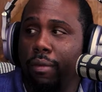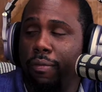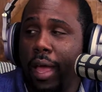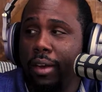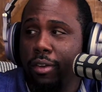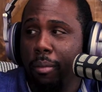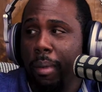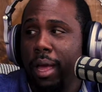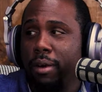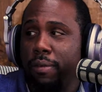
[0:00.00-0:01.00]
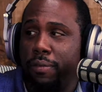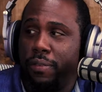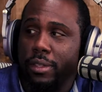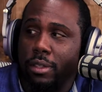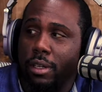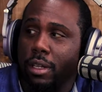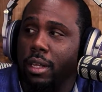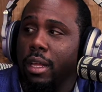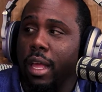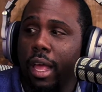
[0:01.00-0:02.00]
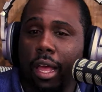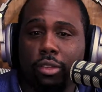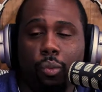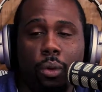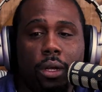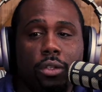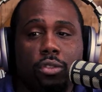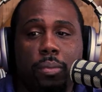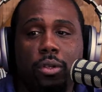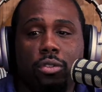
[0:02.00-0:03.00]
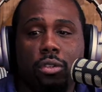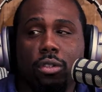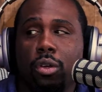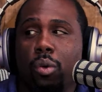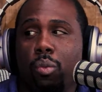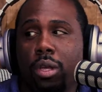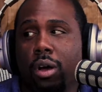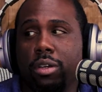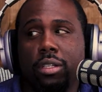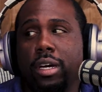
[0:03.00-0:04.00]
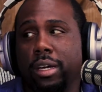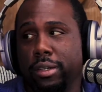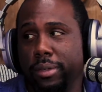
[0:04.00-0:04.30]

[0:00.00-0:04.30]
the fact of the matter, physically as well as spiritually, we all get tired.